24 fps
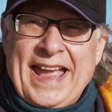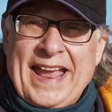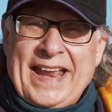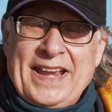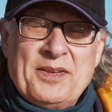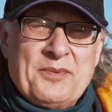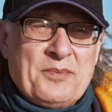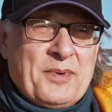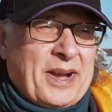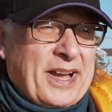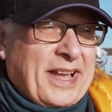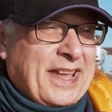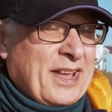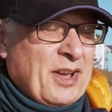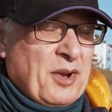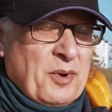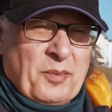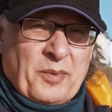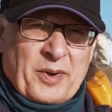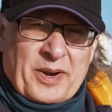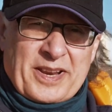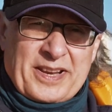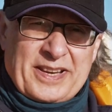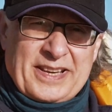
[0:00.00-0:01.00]
Anyway,
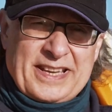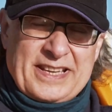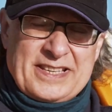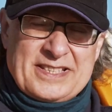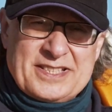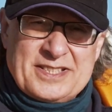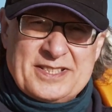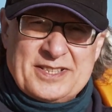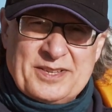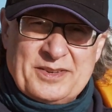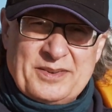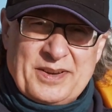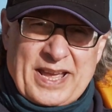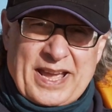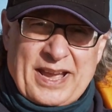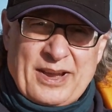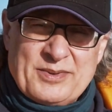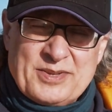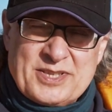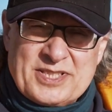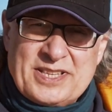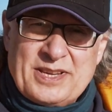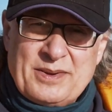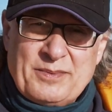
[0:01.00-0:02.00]
what I need to do
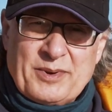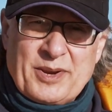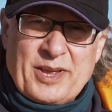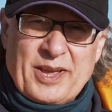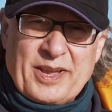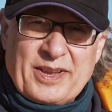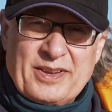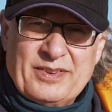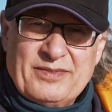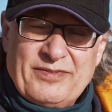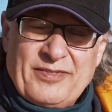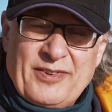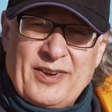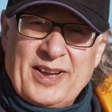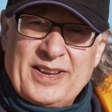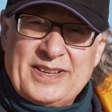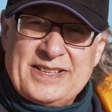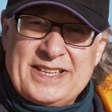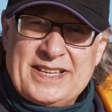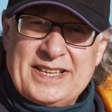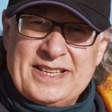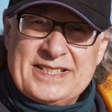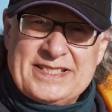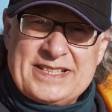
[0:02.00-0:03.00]
now is see what I can
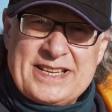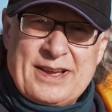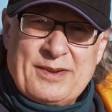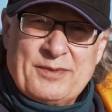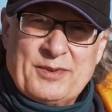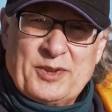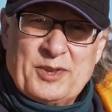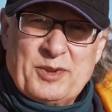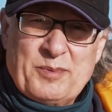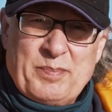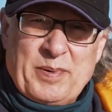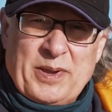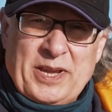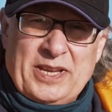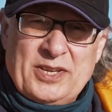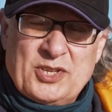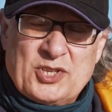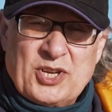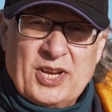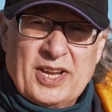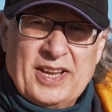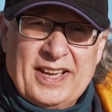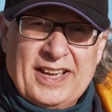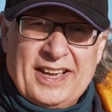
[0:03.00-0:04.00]
find here down on the
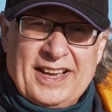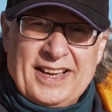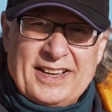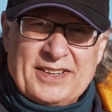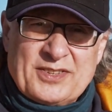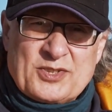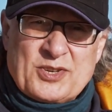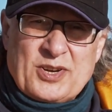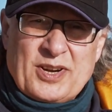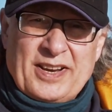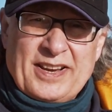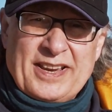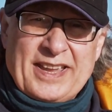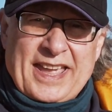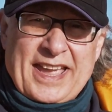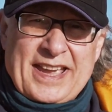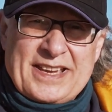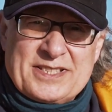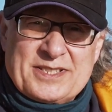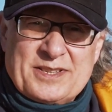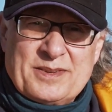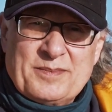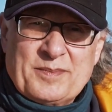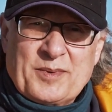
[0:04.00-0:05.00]
beach and try and
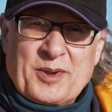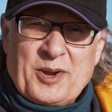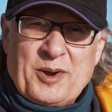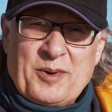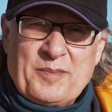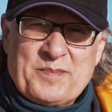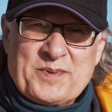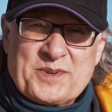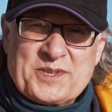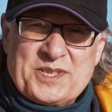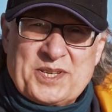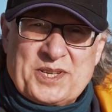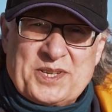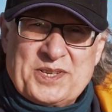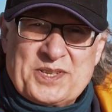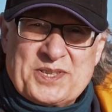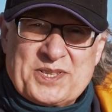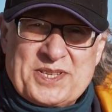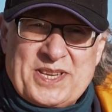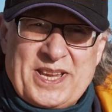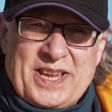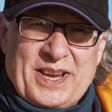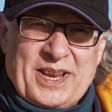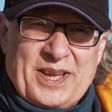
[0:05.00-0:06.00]
get some
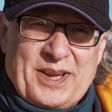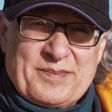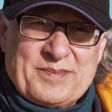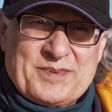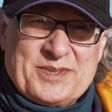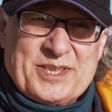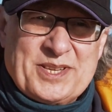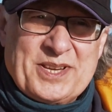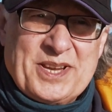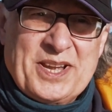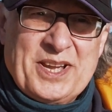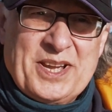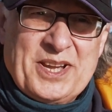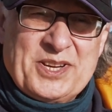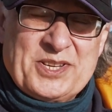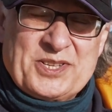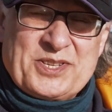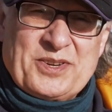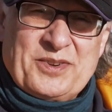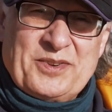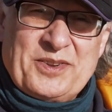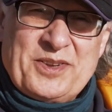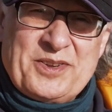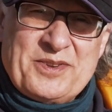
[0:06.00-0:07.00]
compositions set up to
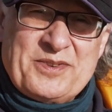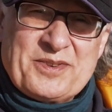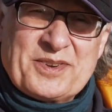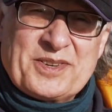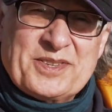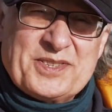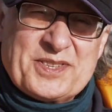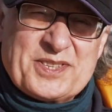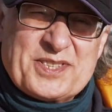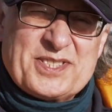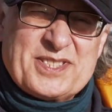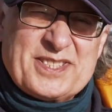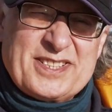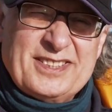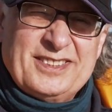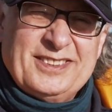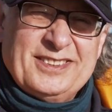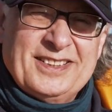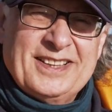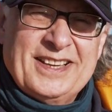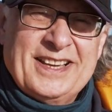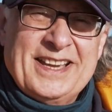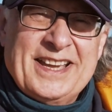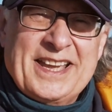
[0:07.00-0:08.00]
show you can
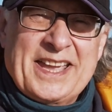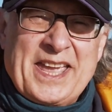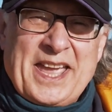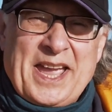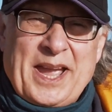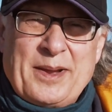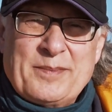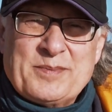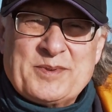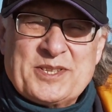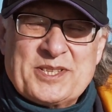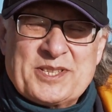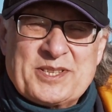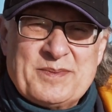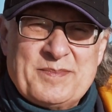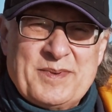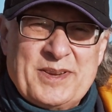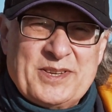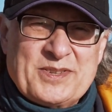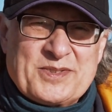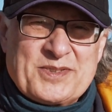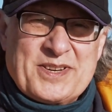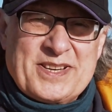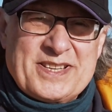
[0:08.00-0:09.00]
still capture some
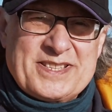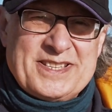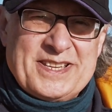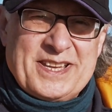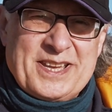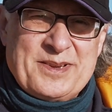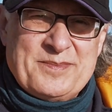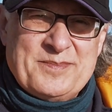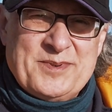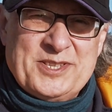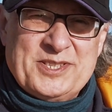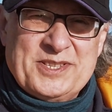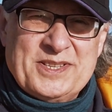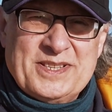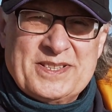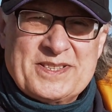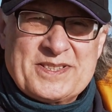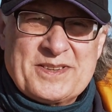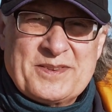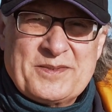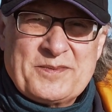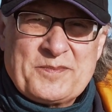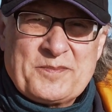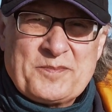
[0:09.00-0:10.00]
interesting
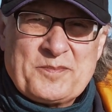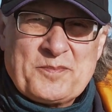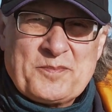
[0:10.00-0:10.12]
images.